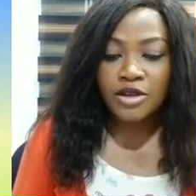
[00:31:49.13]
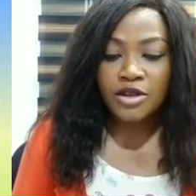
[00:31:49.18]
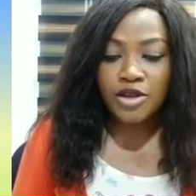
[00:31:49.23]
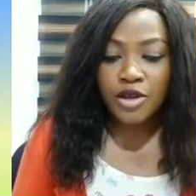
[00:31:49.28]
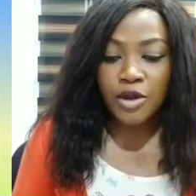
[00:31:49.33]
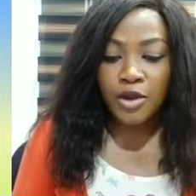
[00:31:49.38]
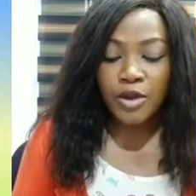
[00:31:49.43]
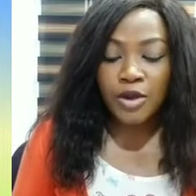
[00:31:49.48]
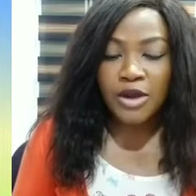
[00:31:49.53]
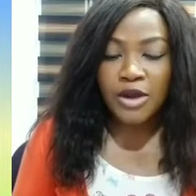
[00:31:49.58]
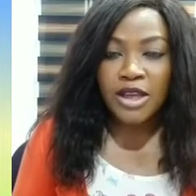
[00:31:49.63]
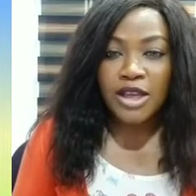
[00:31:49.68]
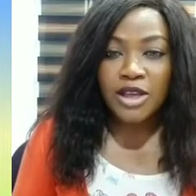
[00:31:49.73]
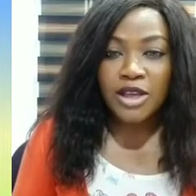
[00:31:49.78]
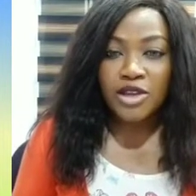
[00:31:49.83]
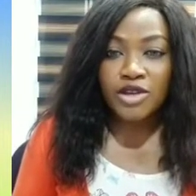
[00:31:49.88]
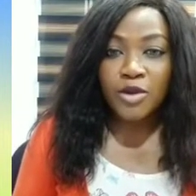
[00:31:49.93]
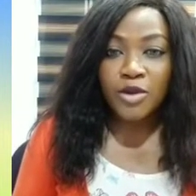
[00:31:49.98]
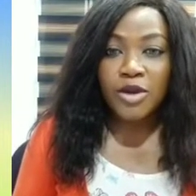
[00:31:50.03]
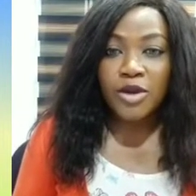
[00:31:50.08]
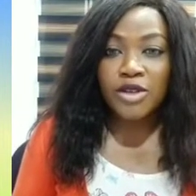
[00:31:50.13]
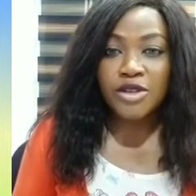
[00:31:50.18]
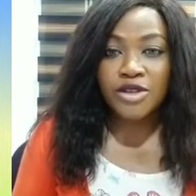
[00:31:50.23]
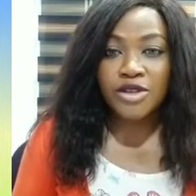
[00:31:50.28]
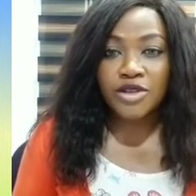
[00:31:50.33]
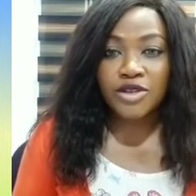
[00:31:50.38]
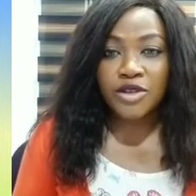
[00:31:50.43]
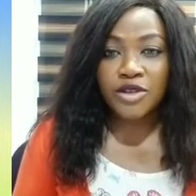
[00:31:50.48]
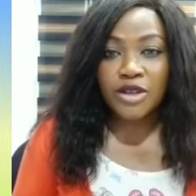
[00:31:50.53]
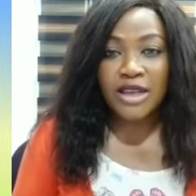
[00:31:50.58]
So you
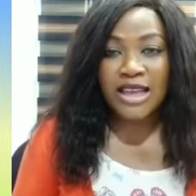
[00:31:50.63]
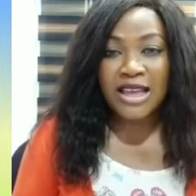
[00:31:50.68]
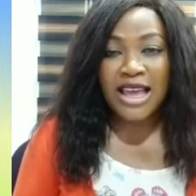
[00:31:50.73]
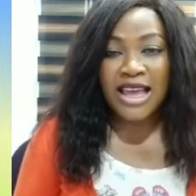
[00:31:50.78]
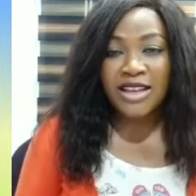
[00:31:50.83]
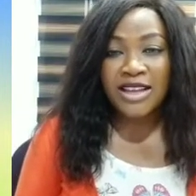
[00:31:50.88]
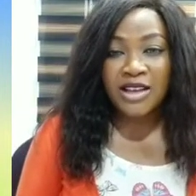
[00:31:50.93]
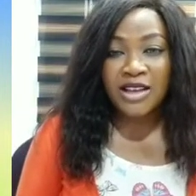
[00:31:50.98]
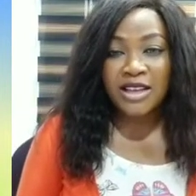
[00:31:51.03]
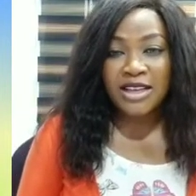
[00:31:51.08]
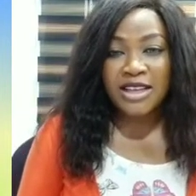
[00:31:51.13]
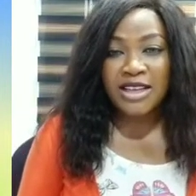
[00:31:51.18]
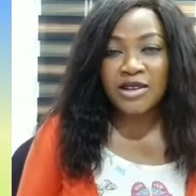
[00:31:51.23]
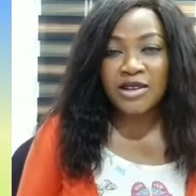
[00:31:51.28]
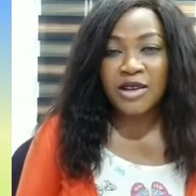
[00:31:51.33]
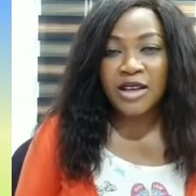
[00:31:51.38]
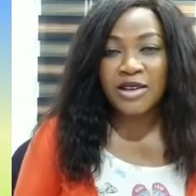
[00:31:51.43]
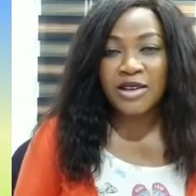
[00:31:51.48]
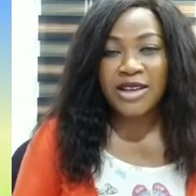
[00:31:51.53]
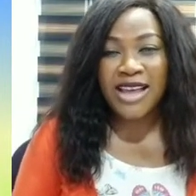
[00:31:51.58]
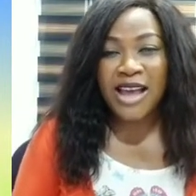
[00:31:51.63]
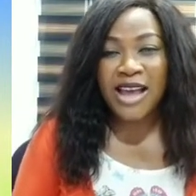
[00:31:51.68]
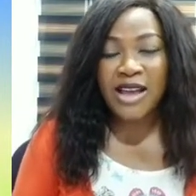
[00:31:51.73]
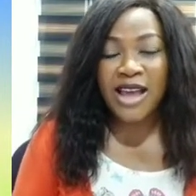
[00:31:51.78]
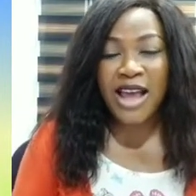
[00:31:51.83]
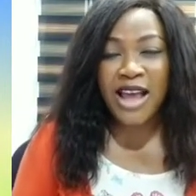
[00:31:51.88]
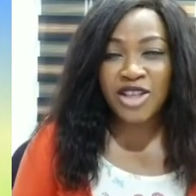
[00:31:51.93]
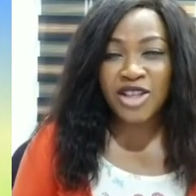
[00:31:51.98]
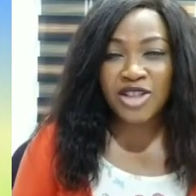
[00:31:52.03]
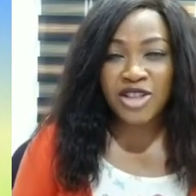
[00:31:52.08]
must, it
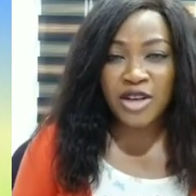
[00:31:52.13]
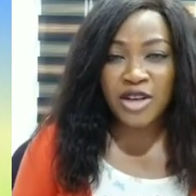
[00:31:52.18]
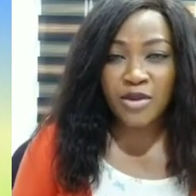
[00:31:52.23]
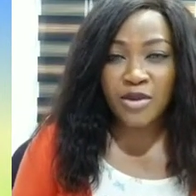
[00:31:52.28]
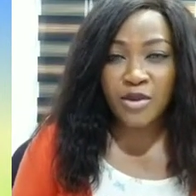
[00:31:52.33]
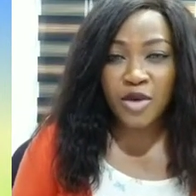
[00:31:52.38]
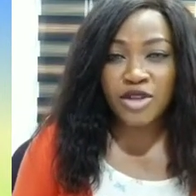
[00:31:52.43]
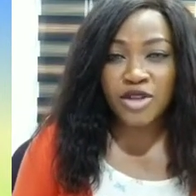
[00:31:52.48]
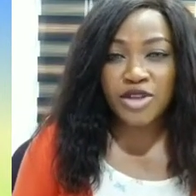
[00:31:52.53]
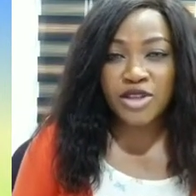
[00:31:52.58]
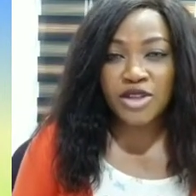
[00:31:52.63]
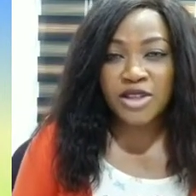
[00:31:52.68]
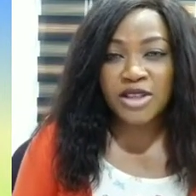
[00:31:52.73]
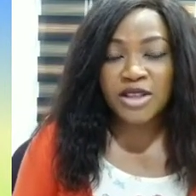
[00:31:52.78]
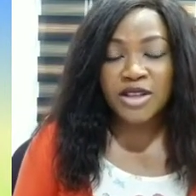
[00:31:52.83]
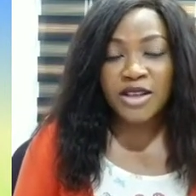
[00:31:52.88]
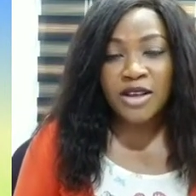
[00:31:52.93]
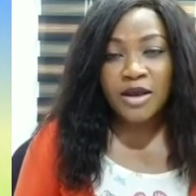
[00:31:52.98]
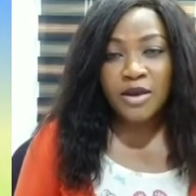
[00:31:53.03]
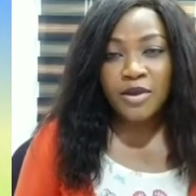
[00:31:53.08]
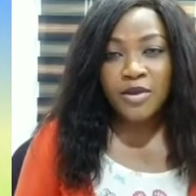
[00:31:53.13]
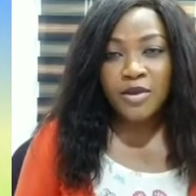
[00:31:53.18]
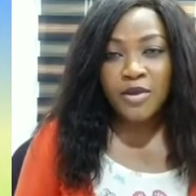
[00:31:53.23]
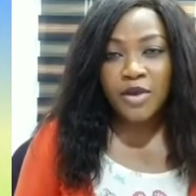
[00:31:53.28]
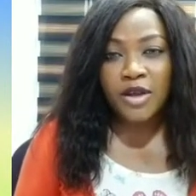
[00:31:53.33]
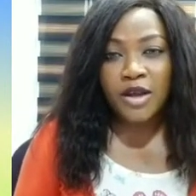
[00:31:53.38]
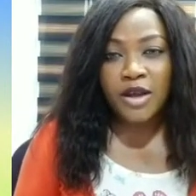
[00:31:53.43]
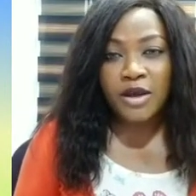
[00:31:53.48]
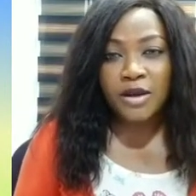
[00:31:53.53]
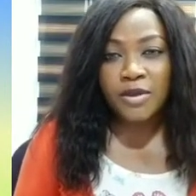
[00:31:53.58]
actually must.
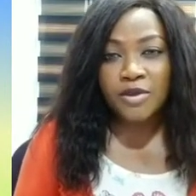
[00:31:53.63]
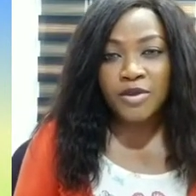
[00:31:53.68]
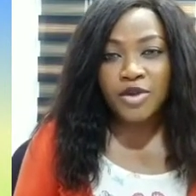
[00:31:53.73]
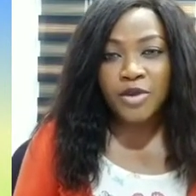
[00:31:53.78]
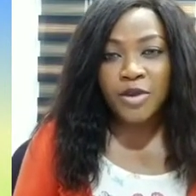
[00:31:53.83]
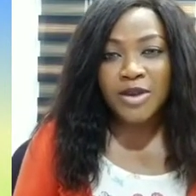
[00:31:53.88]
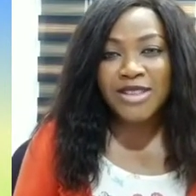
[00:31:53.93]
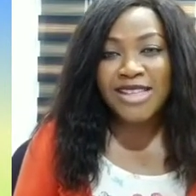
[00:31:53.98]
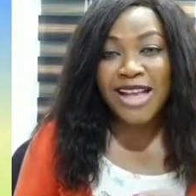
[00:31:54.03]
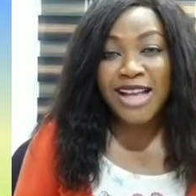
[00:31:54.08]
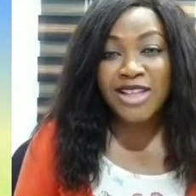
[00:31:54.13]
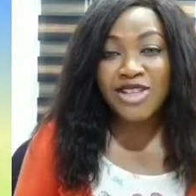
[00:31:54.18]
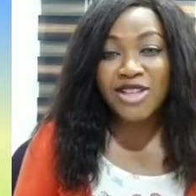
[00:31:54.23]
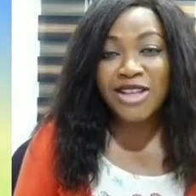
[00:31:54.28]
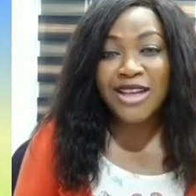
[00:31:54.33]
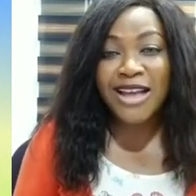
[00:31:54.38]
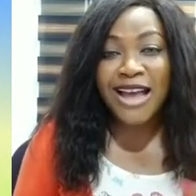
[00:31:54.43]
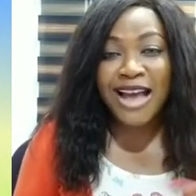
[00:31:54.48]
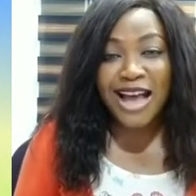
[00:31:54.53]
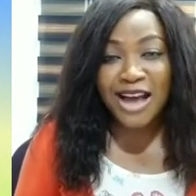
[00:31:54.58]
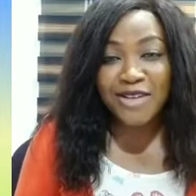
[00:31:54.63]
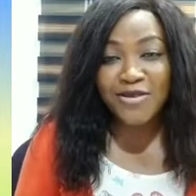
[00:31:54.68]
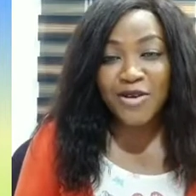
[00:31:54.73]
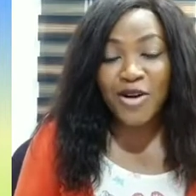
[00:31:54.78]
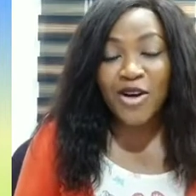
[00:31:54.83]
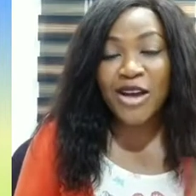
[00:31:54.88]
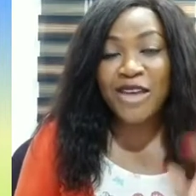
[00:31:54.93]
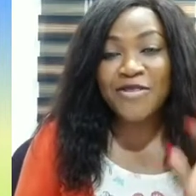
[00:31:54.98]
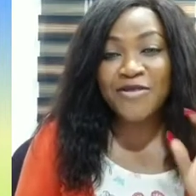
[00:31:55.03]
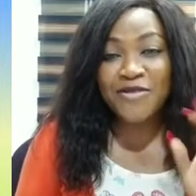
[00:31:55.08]
You must actually
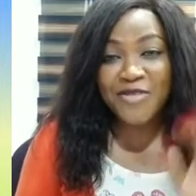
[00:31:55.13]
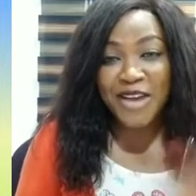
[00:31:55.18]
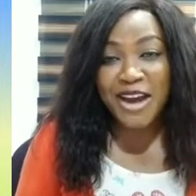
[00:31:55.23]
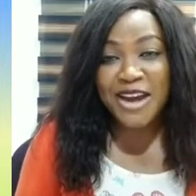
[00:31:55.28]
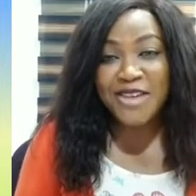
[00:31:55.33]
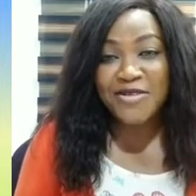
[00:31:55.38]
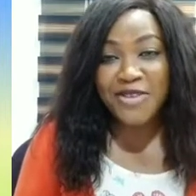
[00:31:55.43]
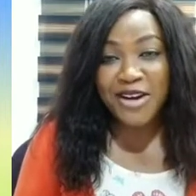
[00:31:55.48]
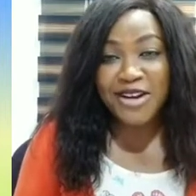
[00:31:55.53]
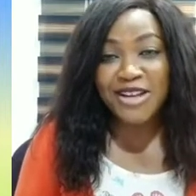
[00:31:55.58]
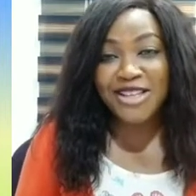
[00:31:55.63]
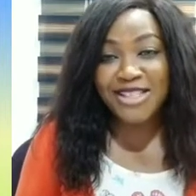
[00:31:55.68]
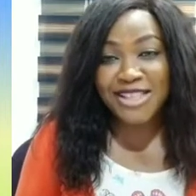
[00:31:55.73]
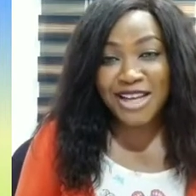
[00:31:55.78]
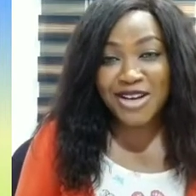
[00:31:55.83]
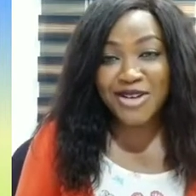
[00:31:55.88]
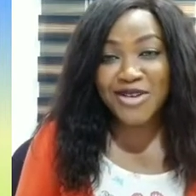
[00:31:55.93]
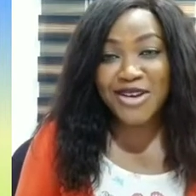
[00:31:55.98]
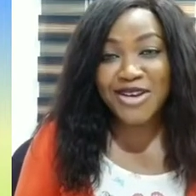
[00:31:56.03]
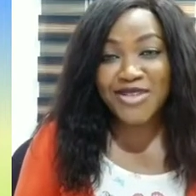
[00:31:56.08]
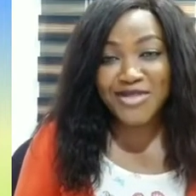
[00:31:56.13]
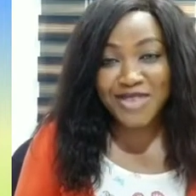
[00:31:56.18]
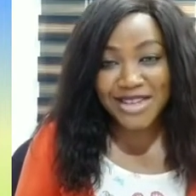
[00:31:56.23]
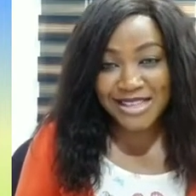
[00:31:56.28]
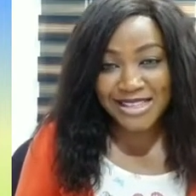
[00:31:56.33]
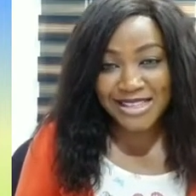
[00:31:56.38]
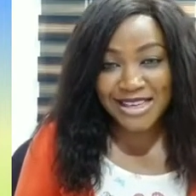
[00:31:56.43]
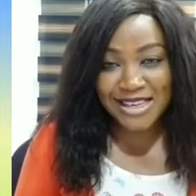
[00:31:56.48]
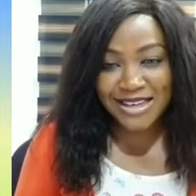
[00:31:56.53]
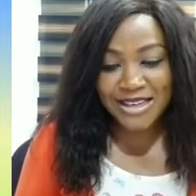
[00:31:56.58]
have a very, very genuine
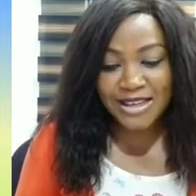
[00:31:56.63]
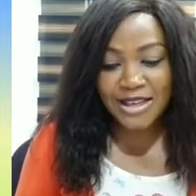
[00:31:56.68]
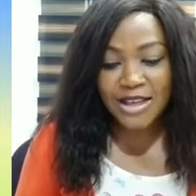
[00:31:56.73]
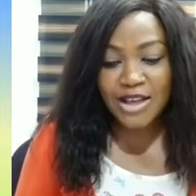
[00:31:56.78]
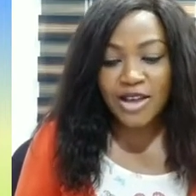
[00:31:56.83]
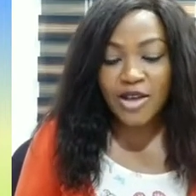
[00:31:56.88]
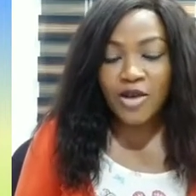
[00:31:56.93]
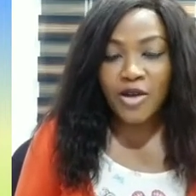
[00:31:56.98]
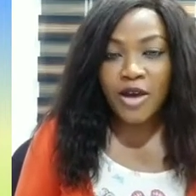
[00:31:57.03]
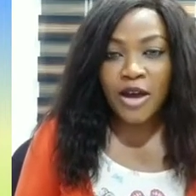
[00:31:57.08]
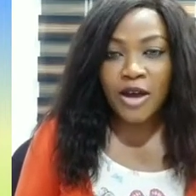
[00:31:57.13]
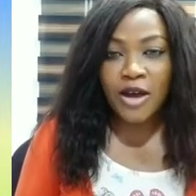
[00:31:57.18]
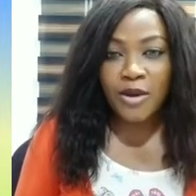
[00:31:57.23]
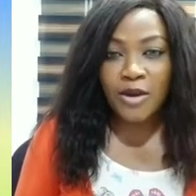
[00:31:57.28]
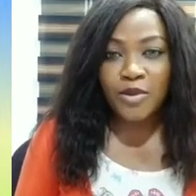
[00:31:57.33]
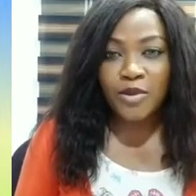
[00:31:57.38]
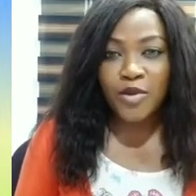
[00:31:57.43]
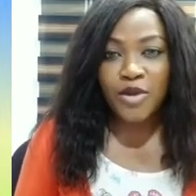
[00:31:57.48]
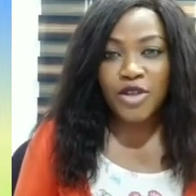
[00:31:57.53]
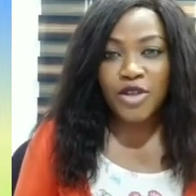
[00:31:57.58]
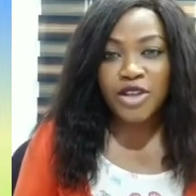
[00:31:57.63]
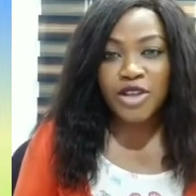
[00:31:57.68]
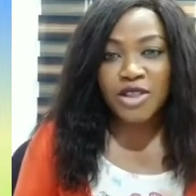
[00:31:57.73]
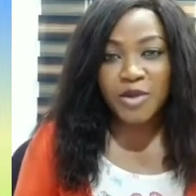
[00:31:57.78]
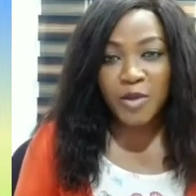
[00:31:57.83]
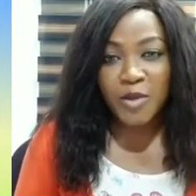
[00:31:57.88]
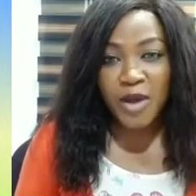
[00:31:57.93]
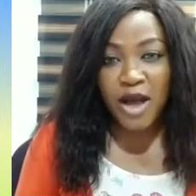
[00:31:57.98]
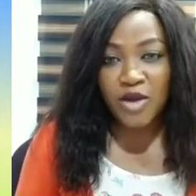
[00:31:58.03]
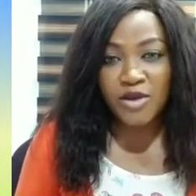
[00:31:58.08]
reason with your
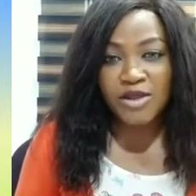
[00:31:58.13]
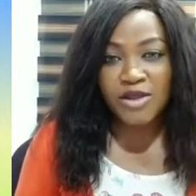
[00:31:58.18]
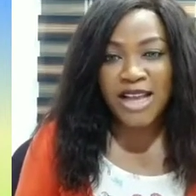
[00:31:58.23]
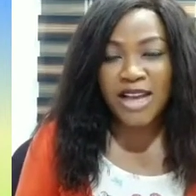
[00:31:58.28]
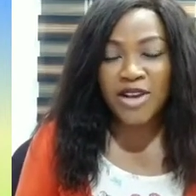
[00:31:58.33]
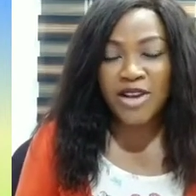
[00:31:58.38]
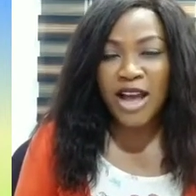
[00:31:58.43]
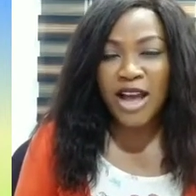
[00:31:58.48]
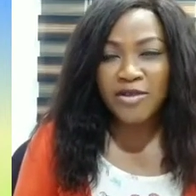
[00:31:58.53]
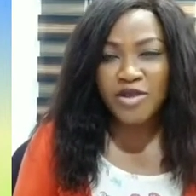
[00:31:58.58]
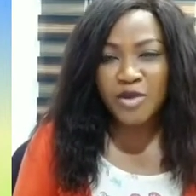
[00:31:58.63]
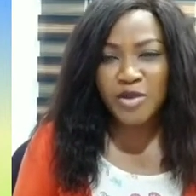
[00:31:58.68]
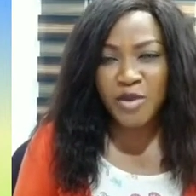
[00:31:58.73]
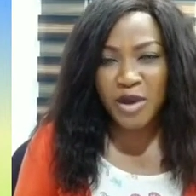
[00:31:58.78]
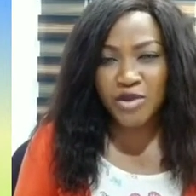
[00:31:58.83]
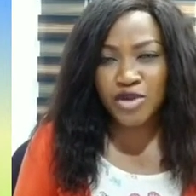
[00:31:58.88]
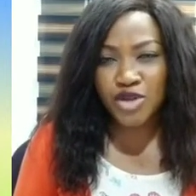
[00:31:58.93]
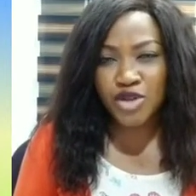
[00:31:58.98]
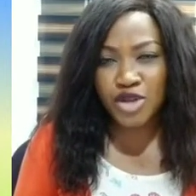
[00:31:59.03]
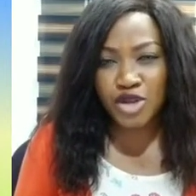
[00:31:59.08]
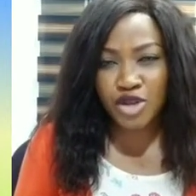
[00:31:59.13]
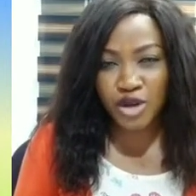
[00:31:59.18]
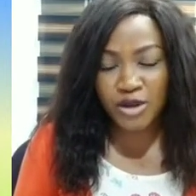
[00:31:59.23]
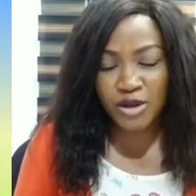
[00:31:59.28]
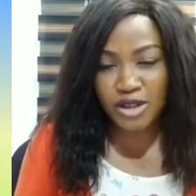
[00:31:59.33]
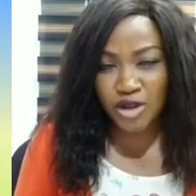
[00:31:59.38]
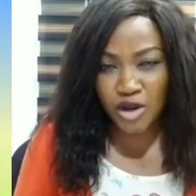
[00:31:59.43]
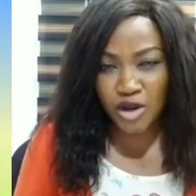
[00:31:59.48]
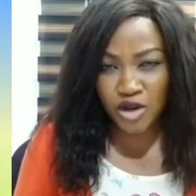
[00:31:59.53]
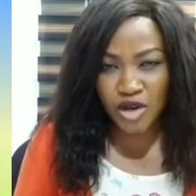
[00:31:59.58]
spouse, and you have to be able to
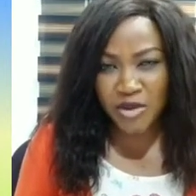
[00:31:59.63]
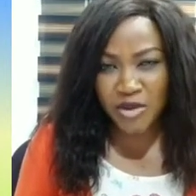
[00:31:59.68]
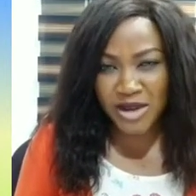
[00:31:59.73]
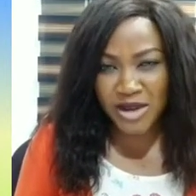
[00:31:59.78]
show the